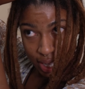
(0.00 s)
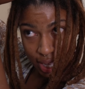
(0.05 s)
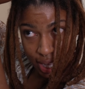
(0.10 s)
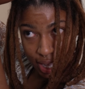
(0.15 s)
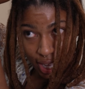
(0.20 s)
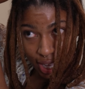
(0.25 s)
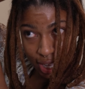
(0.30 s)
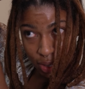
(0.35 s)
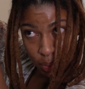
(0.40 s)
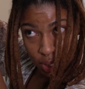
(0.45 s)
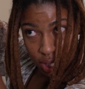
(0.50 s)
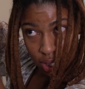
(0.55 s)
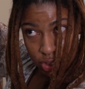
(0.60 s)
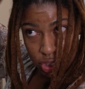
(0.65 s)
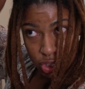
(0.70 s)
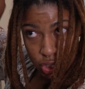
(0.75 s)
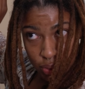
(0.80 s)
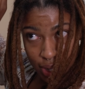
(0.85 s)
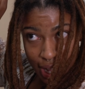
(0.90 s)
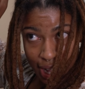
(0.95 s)
And what I'll
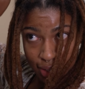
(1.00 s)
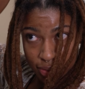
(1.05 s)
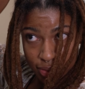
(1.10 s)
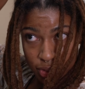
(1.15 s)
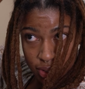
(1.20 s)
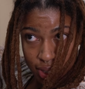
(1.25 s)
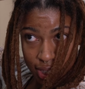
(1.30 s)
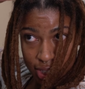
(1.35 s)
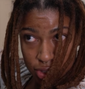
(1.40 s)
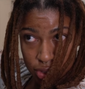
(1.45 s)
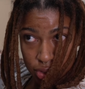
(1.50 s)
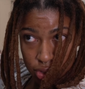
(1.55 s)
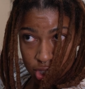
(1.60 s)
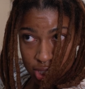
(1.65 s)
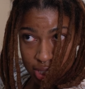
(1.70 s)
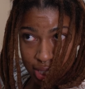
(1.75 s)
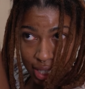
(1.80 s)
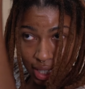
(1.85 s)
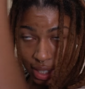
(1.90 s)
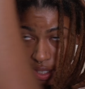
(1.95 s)
do after I do
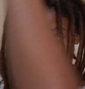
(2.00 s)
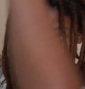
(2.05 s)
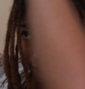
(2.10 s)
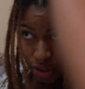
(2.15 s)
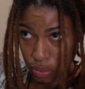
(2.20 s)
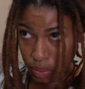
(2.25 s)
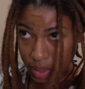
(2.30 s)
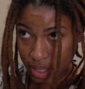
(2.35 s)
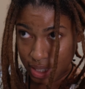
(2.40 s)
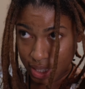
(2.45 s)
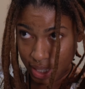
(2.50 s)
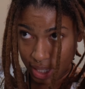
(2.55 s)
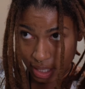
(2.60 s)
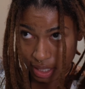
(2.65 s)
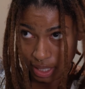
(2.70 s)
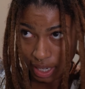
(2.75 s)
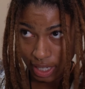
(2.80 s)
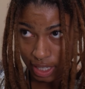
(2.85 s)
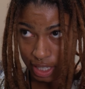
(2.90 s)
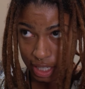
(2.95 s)
just kind of like twist it and
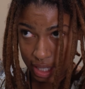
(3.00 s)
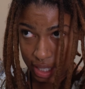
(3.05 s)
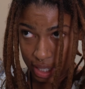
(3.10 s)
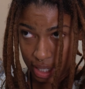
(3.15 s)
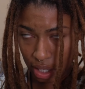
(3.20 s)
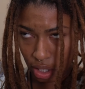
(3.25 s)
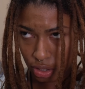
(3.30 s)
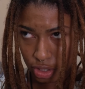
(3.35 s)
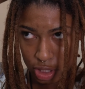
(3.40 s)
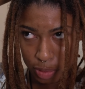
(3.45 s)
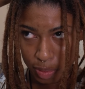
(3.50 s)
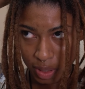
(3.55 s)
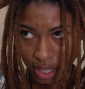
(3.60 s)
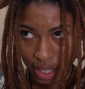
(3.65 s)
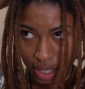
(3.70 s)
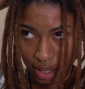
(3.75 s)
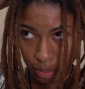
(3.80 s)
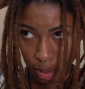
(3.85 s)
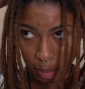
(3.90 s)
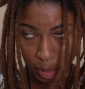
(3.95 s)
tighten it, I'll just put it
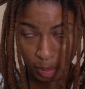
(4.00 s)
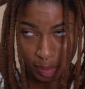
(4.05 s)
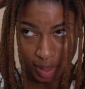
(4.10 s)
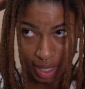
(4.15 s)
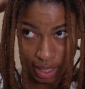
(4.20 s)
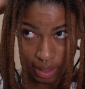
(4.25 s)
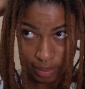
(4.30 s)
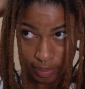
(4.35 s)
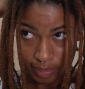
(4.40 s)
in the rubber band.